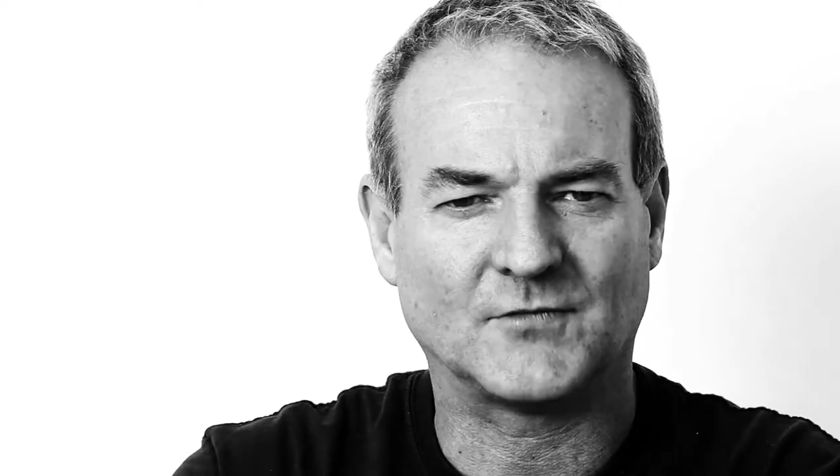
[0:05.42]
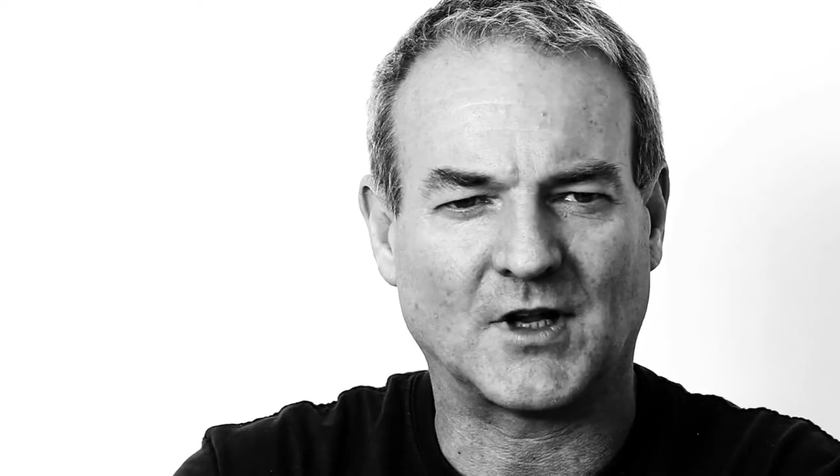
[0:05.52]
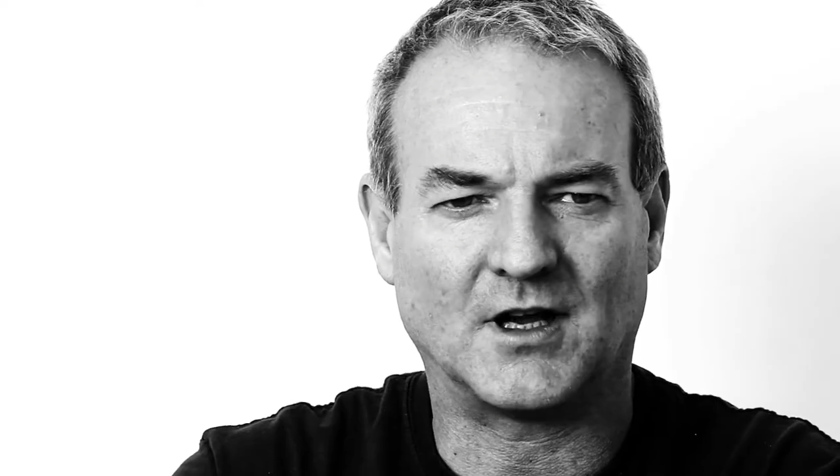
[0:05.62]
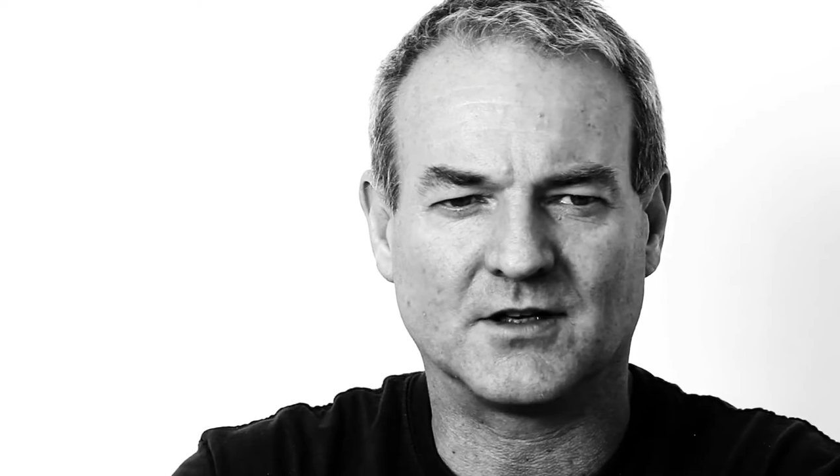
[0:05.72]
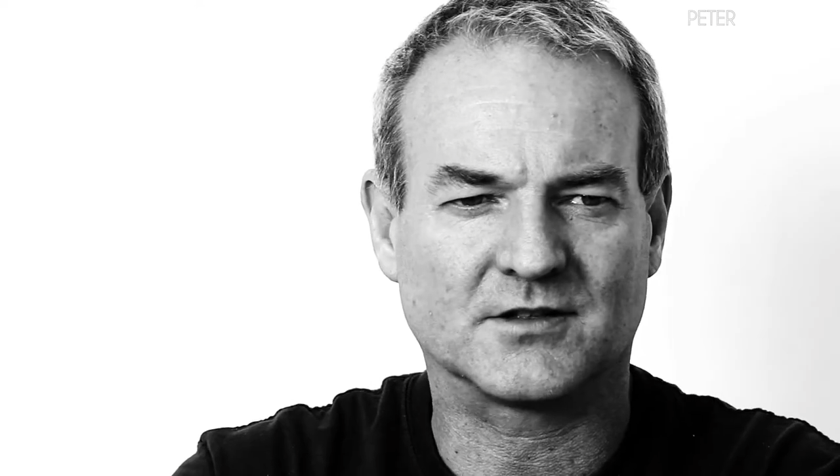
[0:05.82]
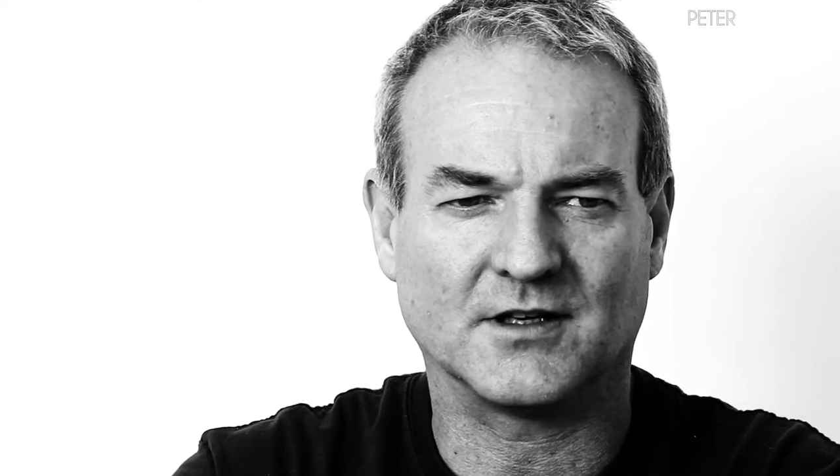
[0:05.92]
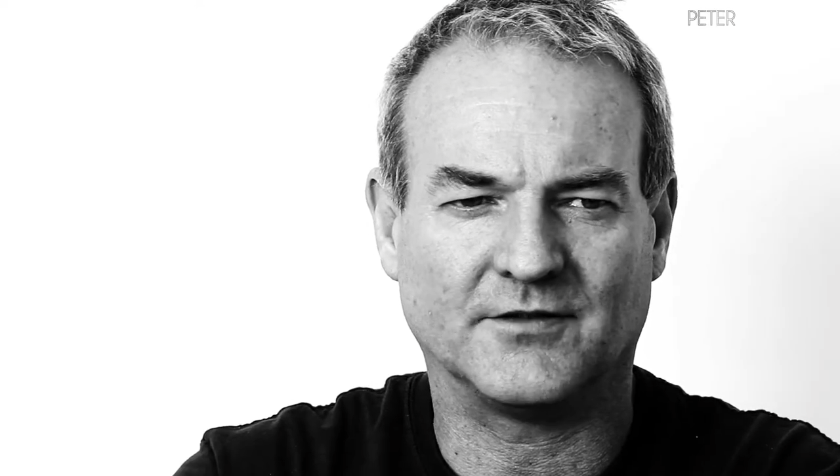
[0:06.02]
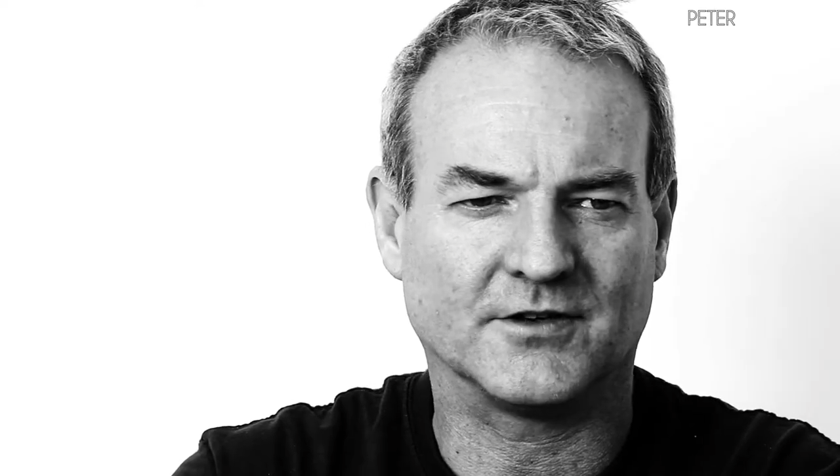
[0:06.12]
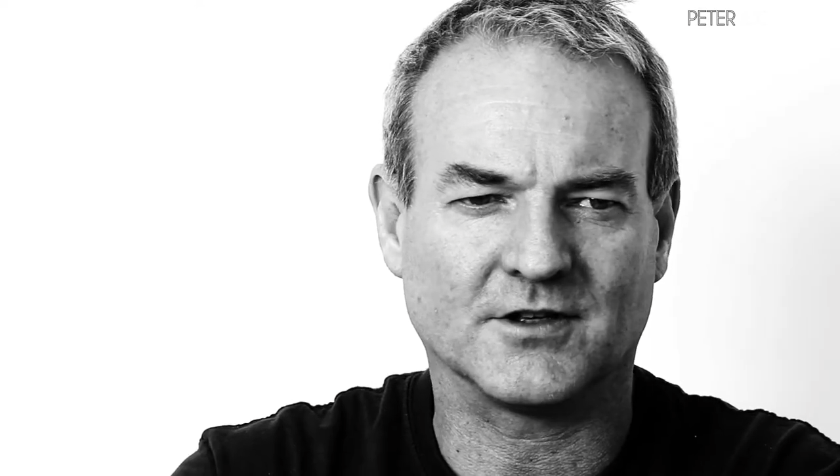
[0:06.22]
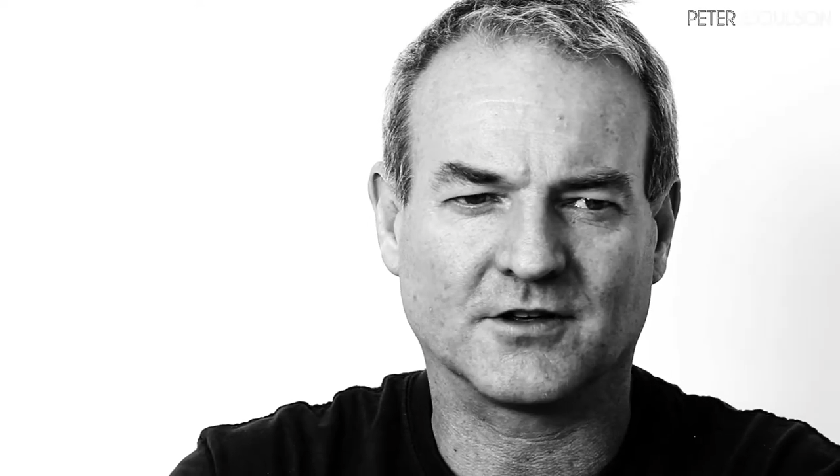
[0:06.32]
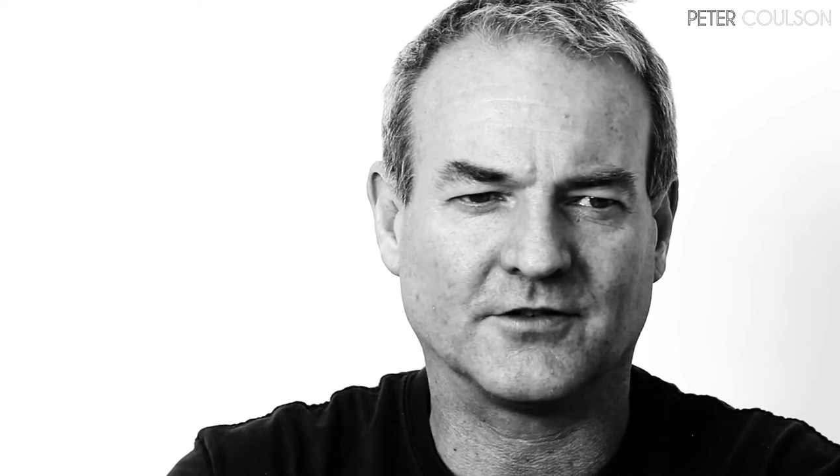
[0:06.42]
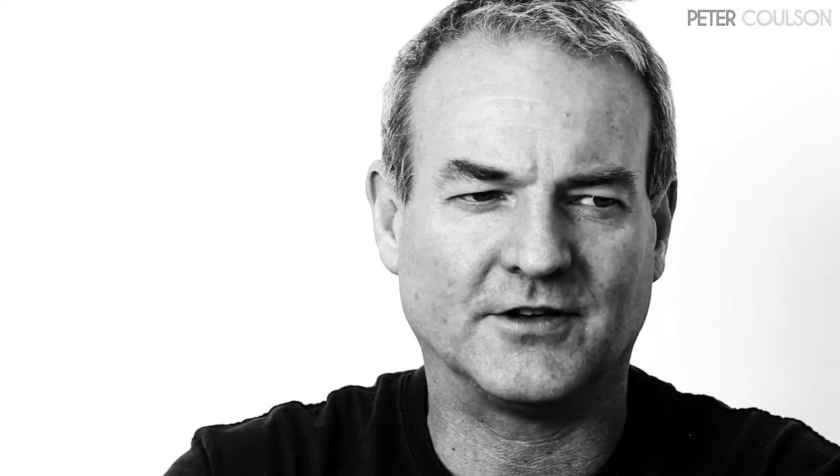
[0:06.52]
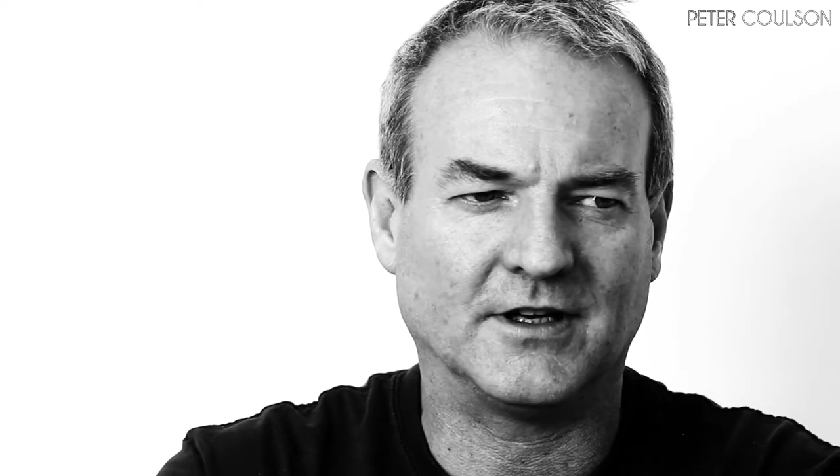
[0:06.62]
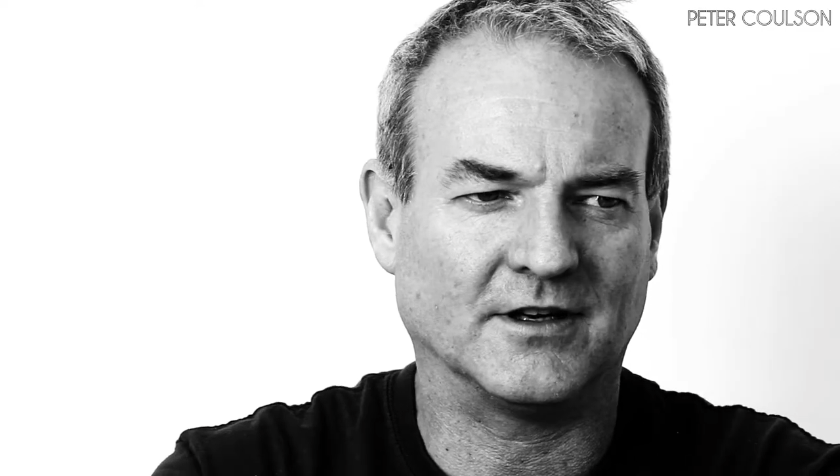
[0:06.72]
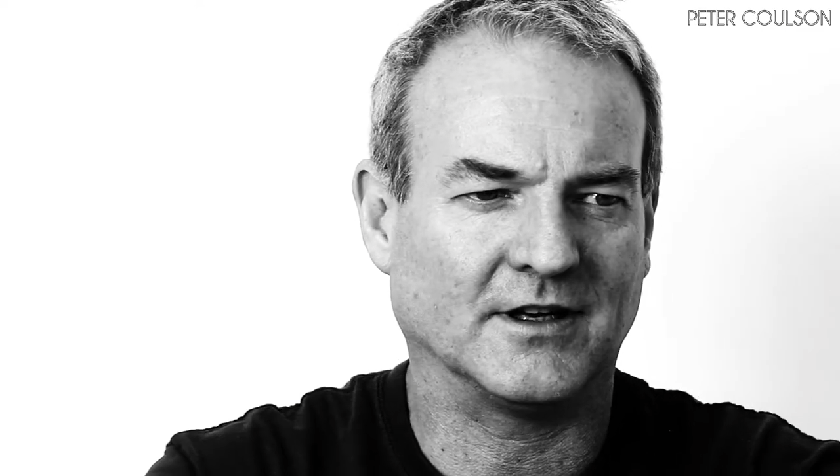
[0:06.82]
I just love
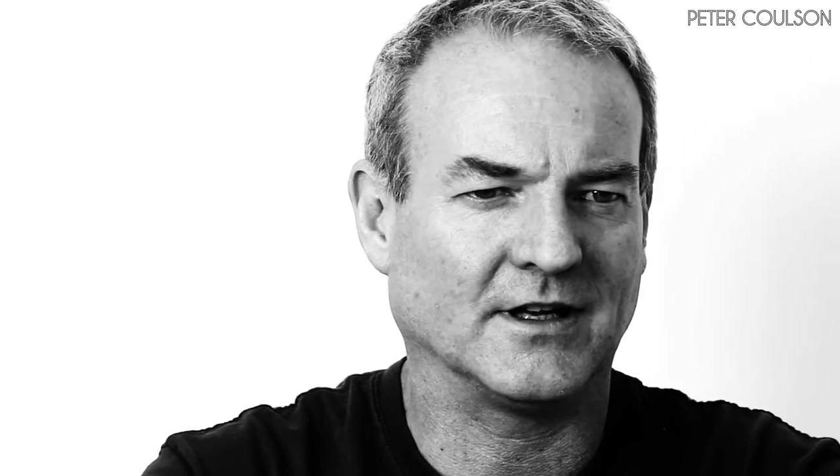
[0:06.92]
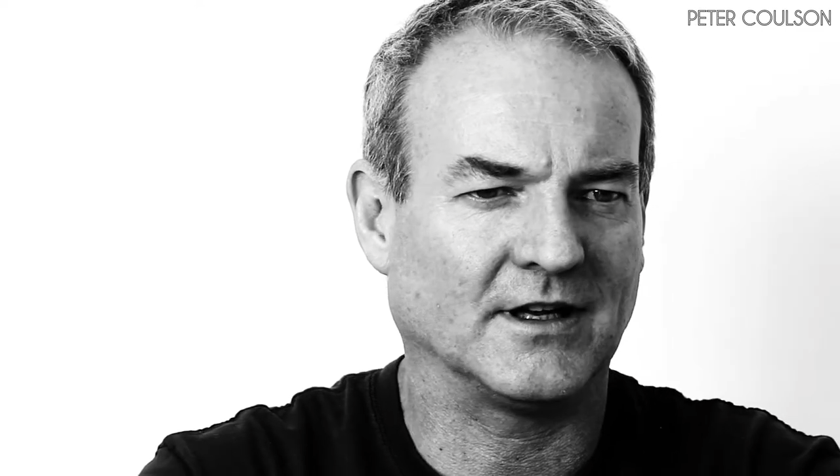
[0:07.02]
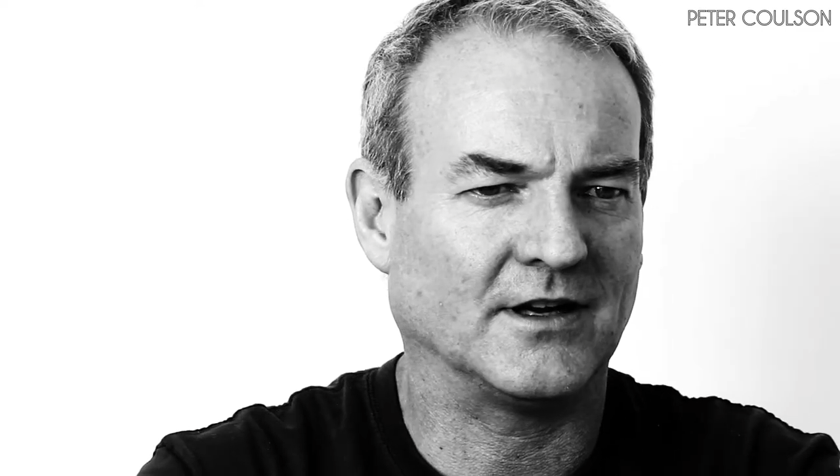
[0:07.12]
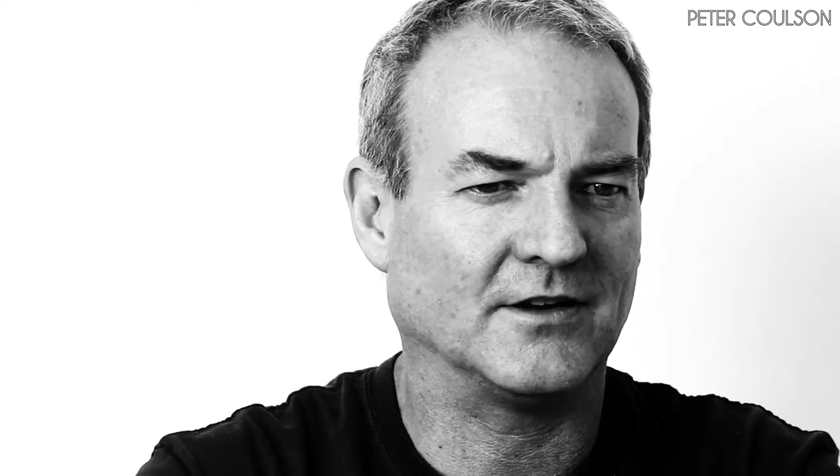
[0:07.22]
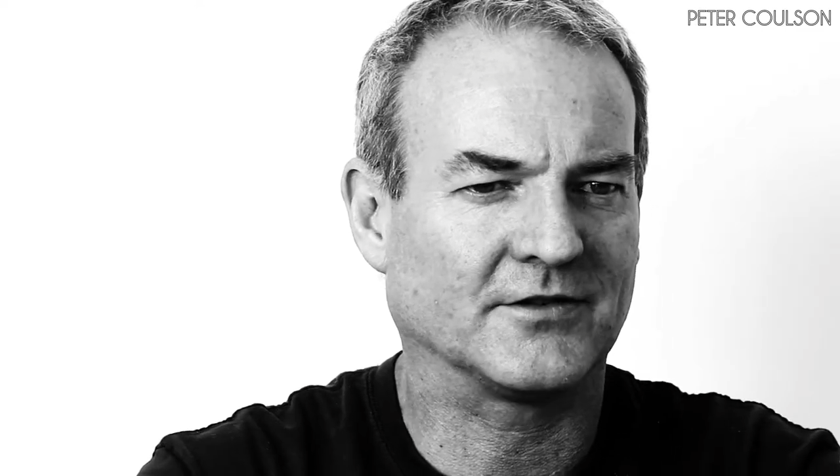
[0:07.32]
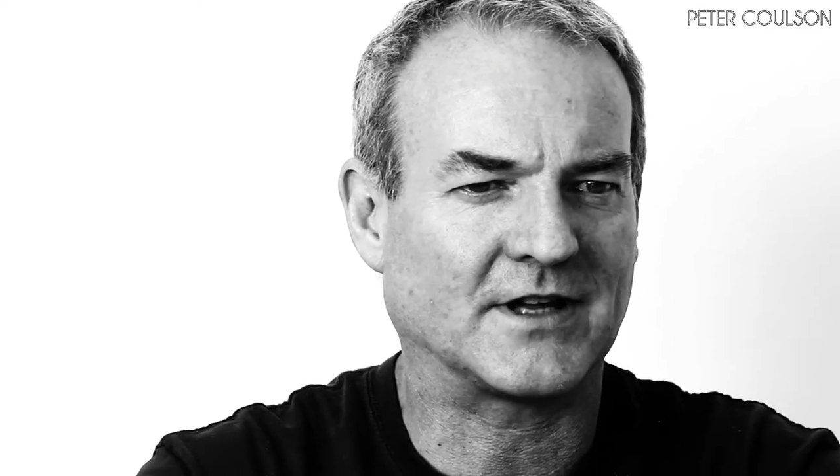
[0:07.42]
photography and I love